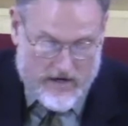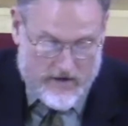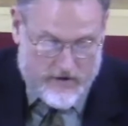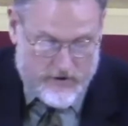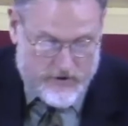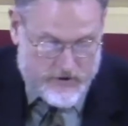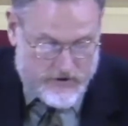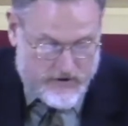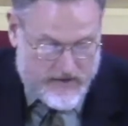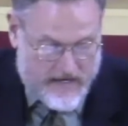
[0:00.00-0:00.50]

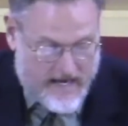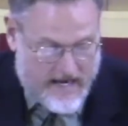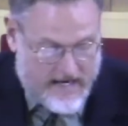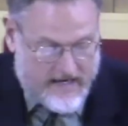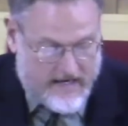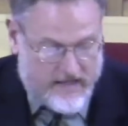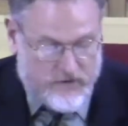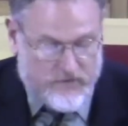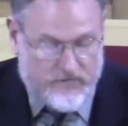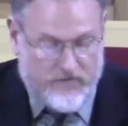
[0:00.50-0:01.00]

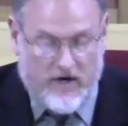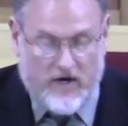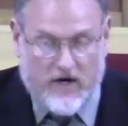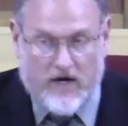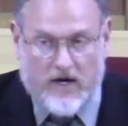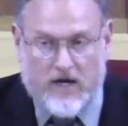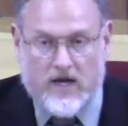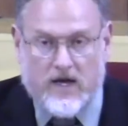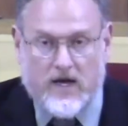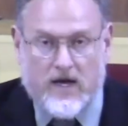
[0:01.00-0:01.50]
understand as
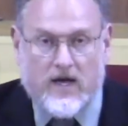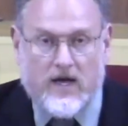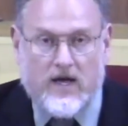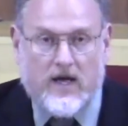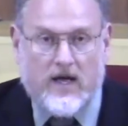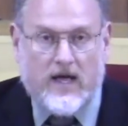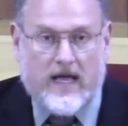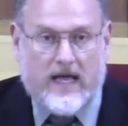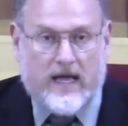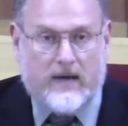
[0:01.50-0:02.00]
very
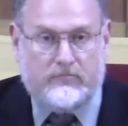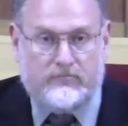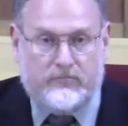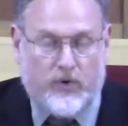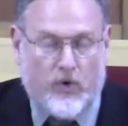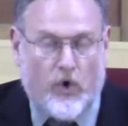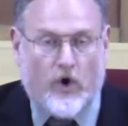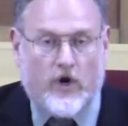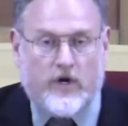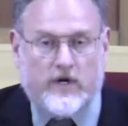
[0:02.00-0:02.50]

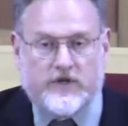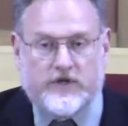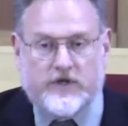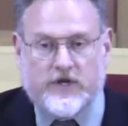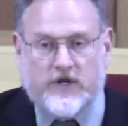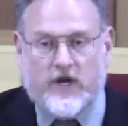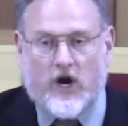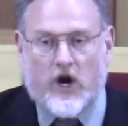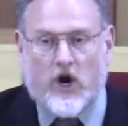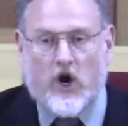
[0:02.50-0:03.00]
important
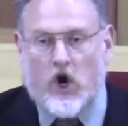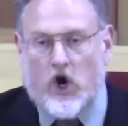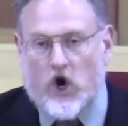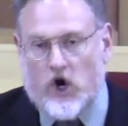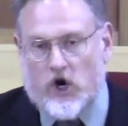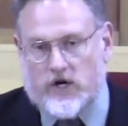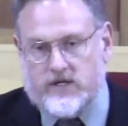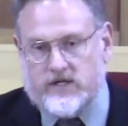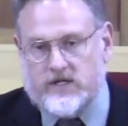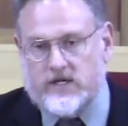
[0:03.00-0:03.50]
to their
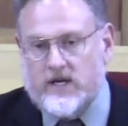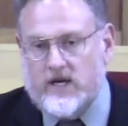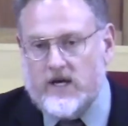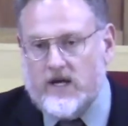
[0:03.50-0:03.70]
heart,